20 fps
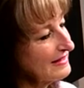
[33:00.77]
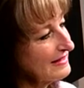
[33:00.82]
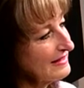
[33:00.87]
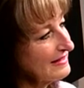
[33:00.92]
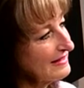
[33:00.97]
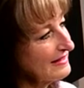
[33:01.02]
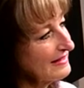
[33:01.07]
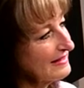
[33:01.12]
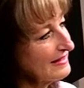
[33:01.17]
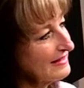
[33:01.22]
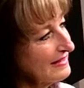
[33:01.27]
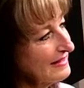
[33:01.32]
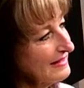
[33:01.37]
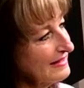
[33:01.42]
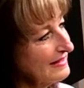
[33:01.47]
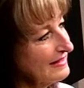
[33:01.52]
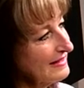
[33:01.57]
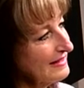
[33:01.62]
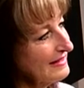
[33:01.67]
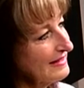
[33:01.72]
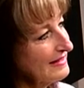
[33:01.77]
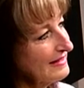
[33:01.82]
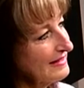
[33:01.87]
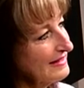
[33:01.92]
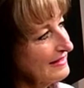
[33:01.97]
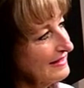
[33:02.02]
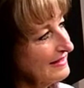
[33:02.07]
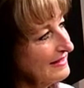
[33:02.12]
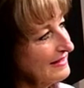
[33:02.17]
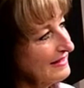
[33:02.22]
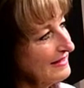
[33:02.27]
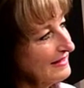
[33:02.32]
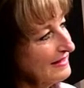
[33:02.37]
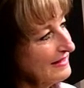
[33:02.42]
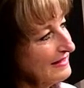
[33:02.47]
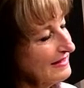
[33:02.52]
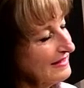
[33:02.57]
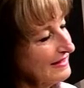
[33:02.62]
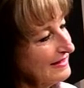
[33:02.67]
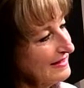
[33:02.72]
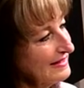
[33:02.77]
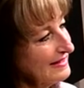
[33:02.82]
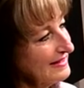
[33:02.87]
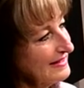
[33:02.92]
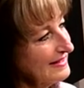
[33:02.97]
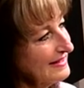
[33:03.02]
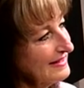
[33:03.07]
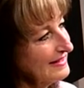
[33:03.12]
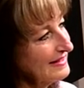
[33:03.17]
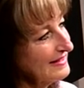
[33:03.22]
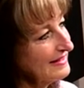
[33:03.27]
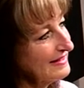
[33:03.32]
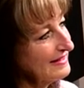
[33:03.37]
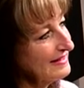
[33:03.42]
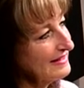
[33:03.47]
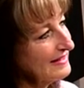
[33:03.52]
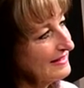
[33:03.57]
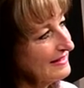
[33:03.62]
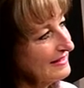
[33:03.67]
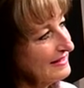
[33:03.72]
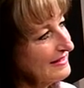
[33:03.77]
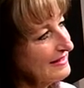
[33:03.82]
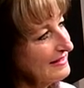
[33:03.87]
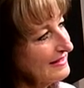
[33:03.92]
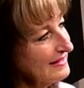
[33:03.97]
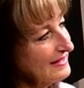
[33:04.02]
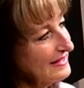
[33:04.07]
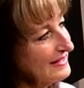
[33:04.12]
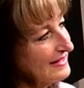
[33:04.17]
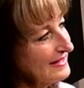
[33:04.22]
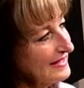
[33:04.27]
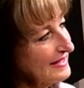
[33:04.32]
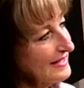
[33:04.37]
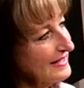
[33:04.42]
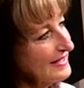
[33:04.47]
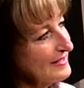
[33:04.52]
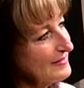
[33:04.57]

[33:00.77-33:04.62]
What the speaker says: (not speaking)